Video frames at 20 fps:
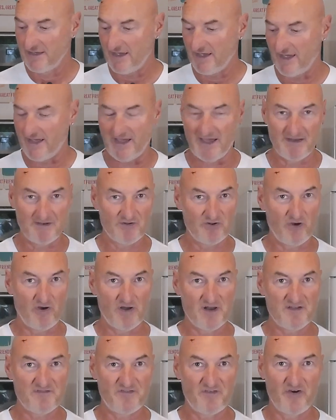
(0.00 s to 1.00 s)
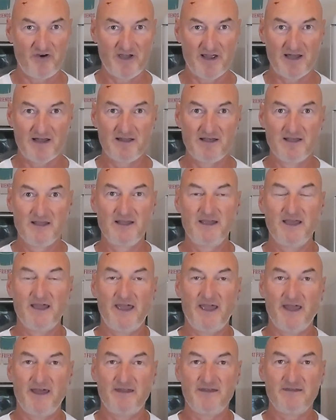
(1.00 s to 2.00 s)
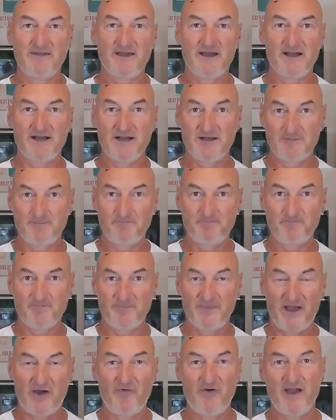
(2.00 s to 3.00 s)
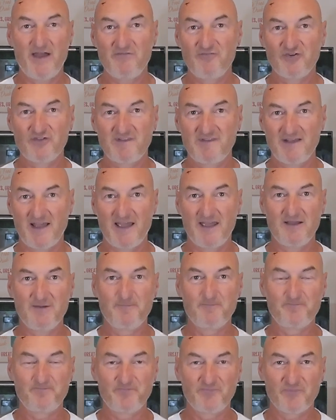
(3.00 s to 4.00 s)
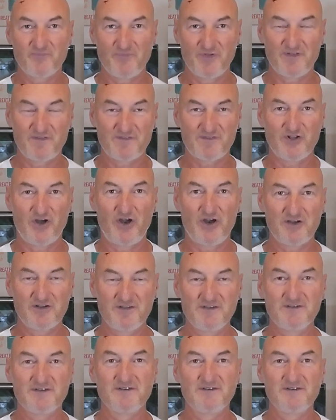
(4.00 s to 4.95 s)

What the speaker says: and olive oil. And now I would say we start